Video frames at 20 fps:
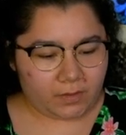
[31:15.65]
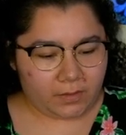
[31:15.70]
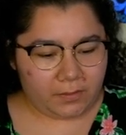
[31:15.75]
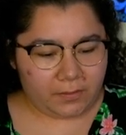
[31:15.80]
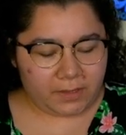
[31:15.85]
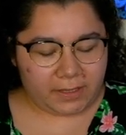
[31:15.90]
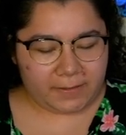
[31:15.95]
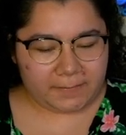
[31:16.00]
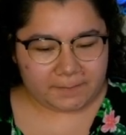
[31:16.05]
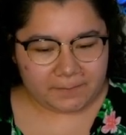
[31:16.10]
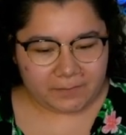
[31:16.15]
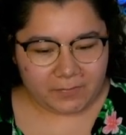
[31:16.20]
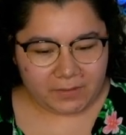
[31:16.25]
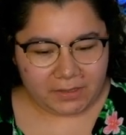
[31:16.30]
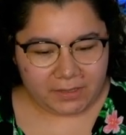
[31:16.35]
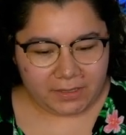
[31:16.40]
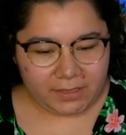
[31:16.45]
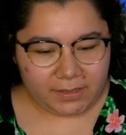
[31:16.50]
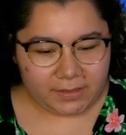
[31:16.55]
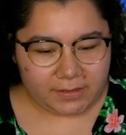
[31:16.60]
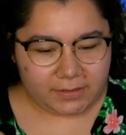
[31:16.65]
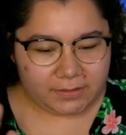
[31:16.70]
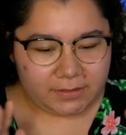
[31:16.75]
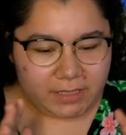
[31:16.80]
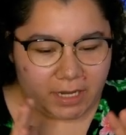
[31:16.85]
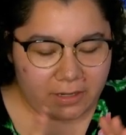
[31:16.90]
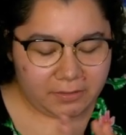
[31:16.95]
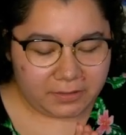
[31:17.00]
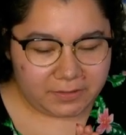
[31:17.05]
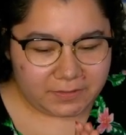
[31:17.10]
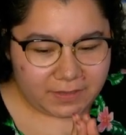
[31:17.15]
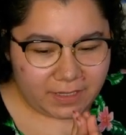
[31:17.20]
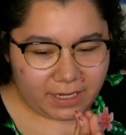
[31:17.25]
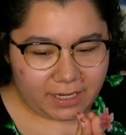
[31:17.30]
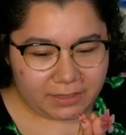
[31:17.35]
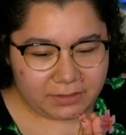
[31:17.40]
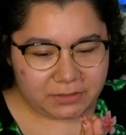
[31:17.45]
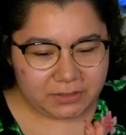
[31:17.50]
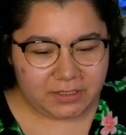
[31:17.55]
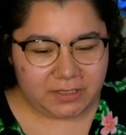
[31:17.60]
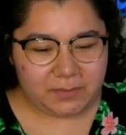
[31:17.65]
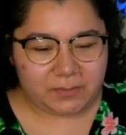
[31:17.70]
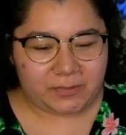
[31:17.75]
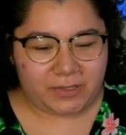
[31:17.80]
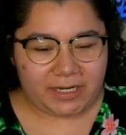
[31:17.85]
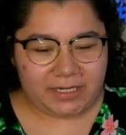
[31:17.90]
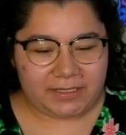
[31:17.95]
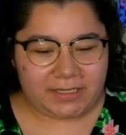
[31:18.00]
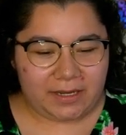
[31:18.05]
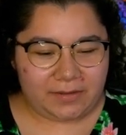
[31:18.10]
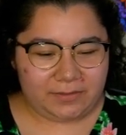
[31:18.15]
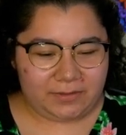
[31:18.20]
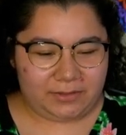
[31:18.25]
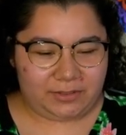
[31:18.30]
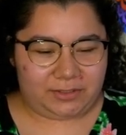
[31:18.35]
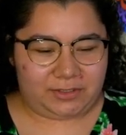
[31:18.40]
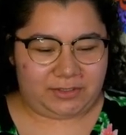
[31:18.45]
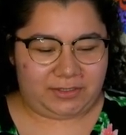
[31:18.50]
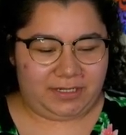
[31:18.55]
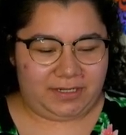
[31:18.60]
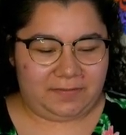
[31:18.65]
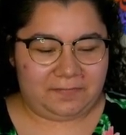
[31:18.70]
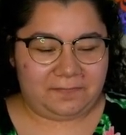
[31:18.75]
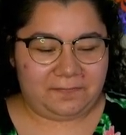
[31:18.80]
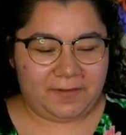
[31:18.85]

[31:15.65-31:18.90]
Okay. Now let's actually break down this tree.